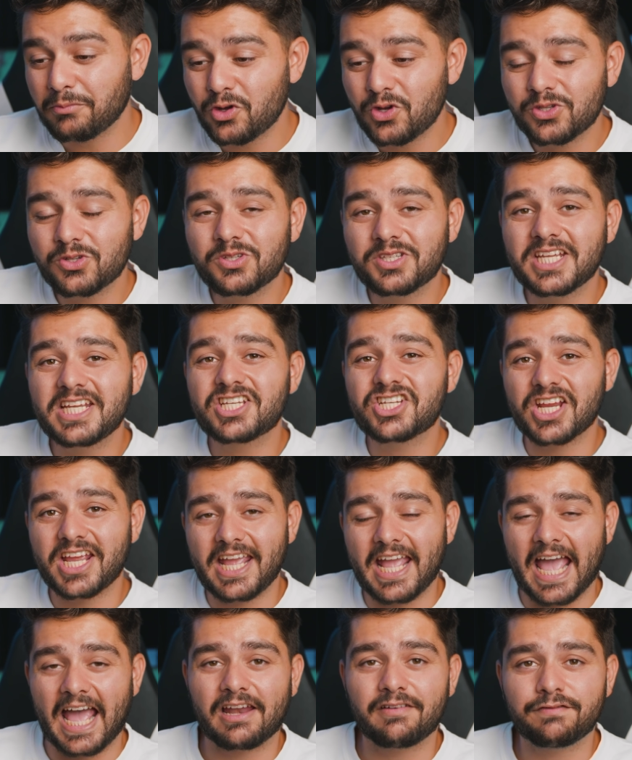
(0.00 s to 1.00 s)
I'm going to teach
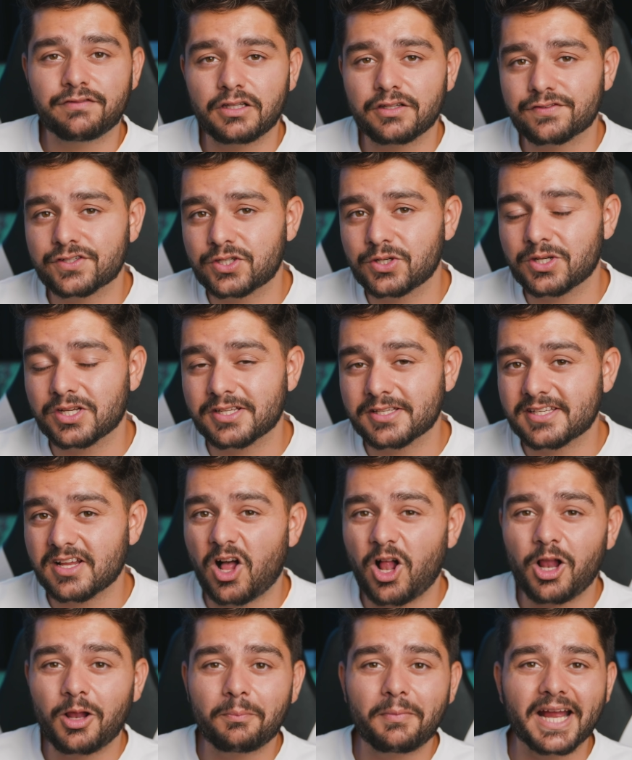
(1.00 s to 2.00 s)
a handful of students
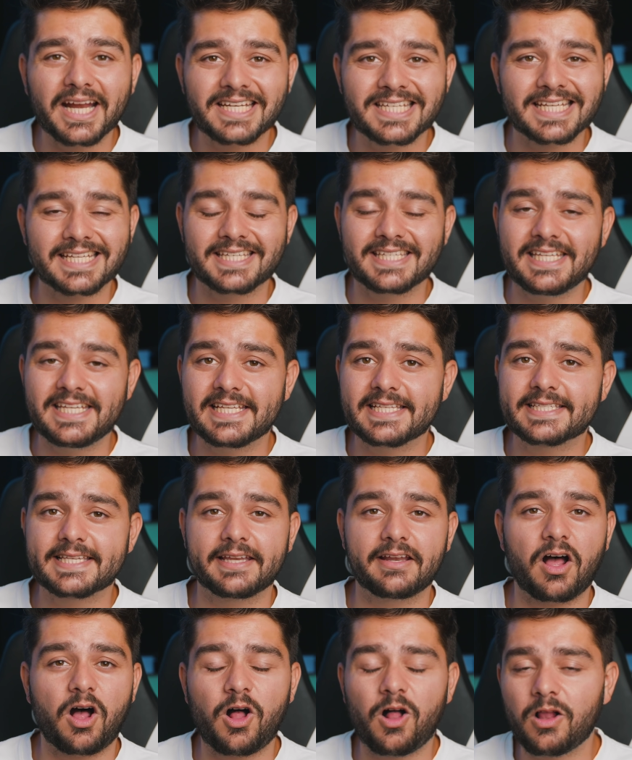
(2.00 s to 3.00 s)
all my techniques
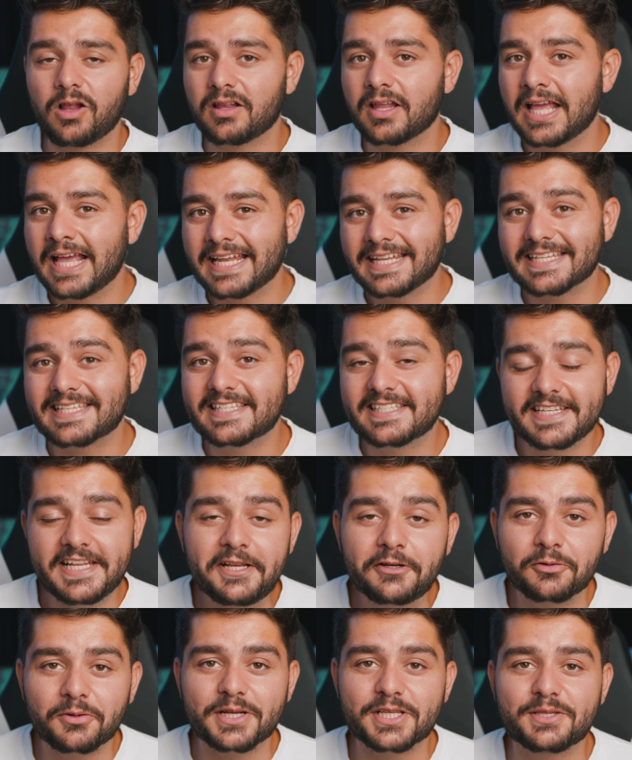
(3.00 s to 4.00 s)
and all the
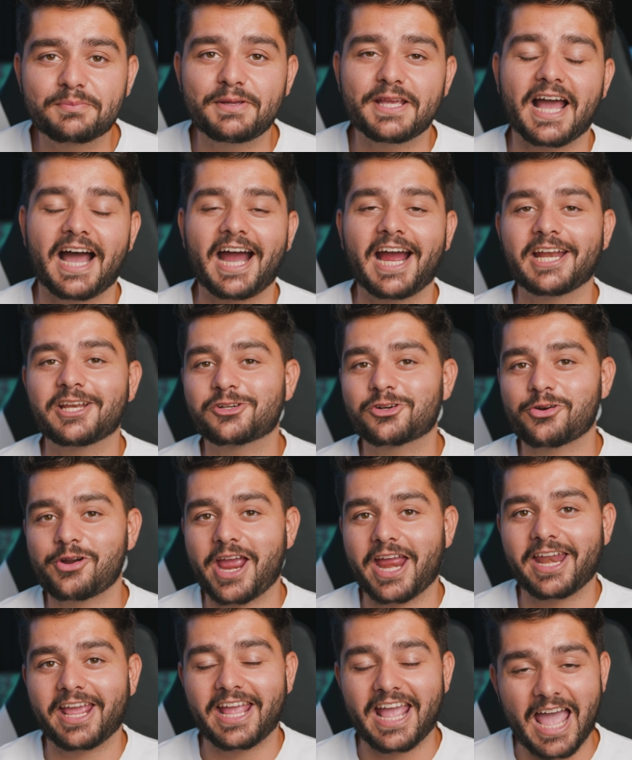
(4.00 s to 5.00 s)
secrets behind
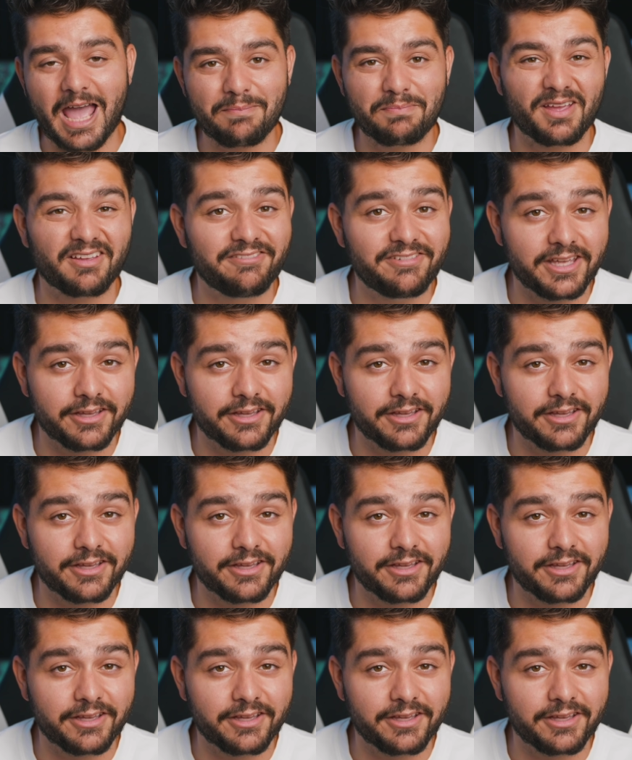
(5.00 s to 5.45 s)
creating epic